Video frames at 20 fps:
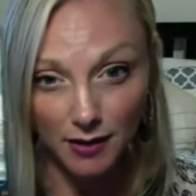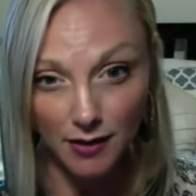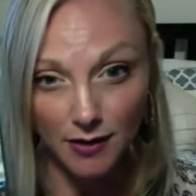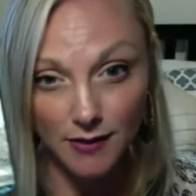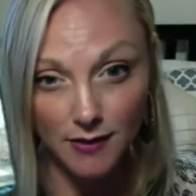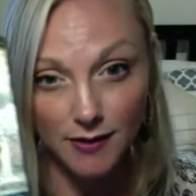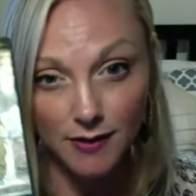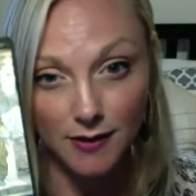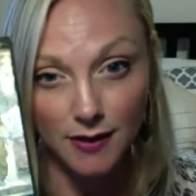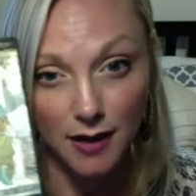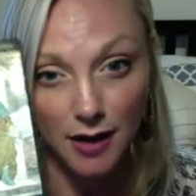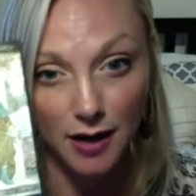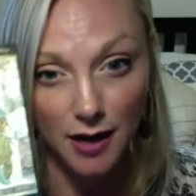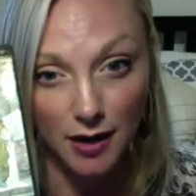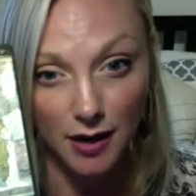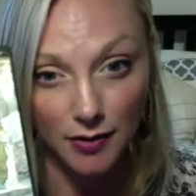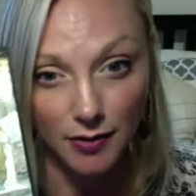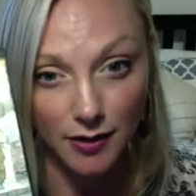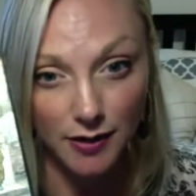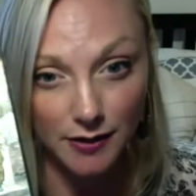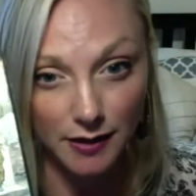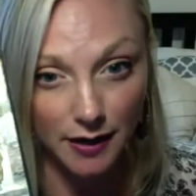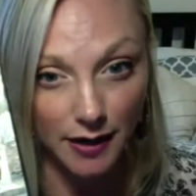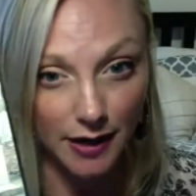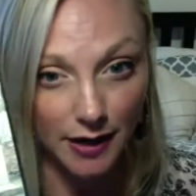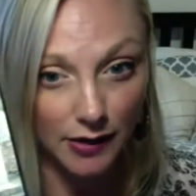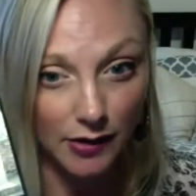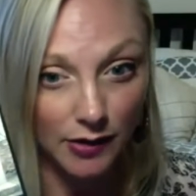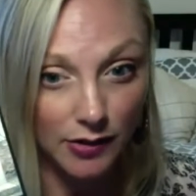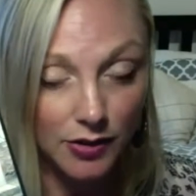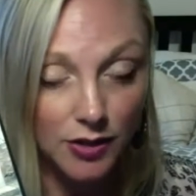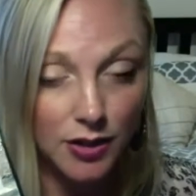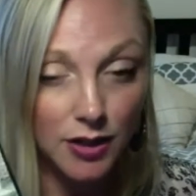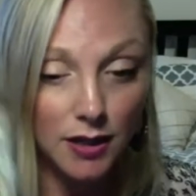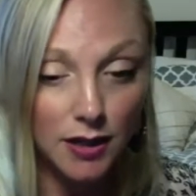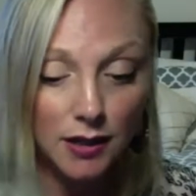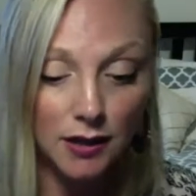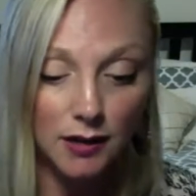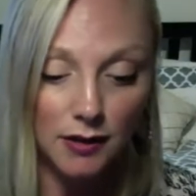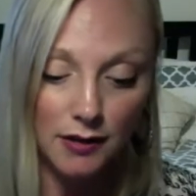this is an Aries
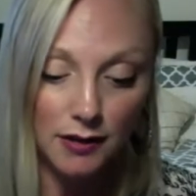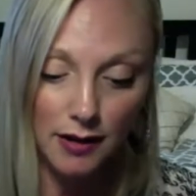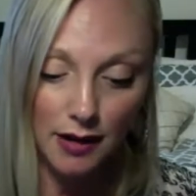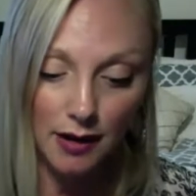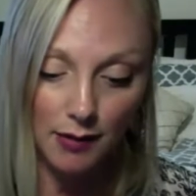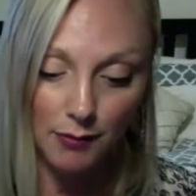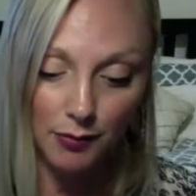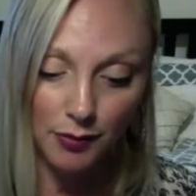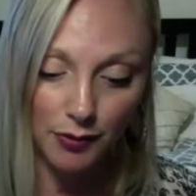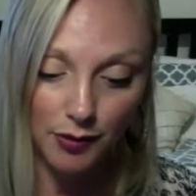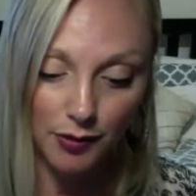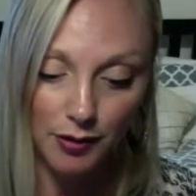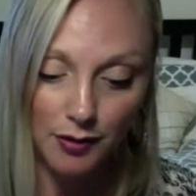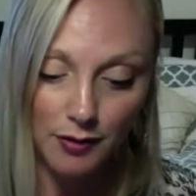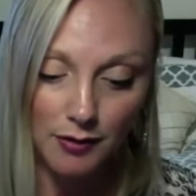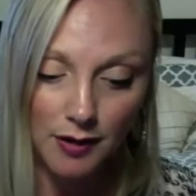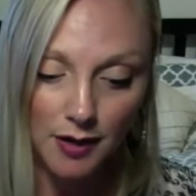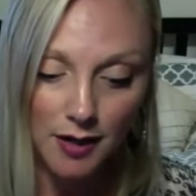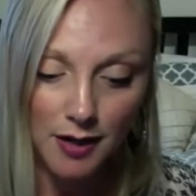energy, the Emperor.